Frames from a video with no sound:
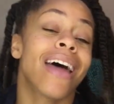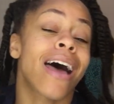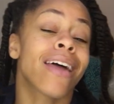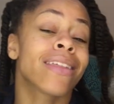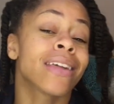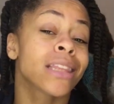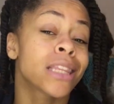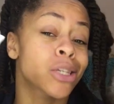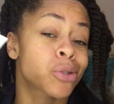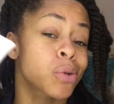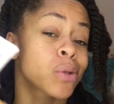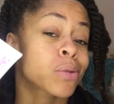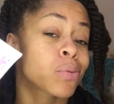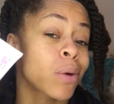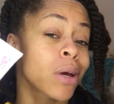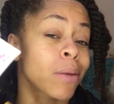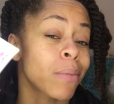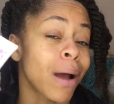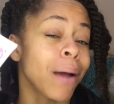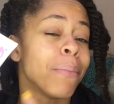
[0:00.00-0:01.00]
I think this was
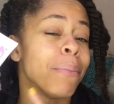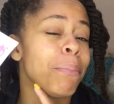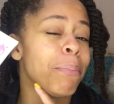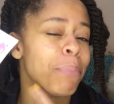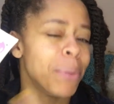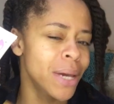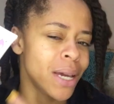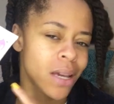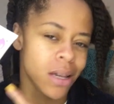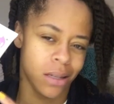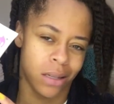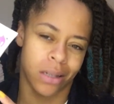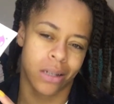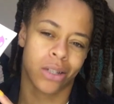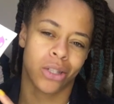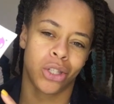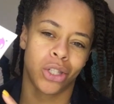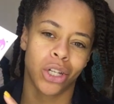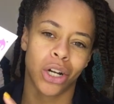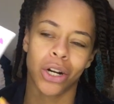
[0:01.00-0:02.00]
one of my biggest
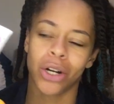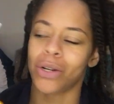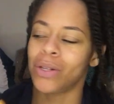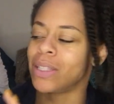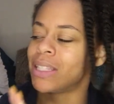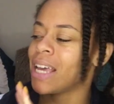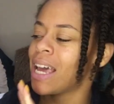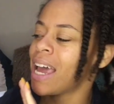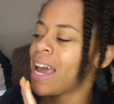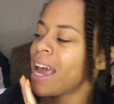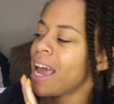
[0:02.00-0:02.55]
concerns,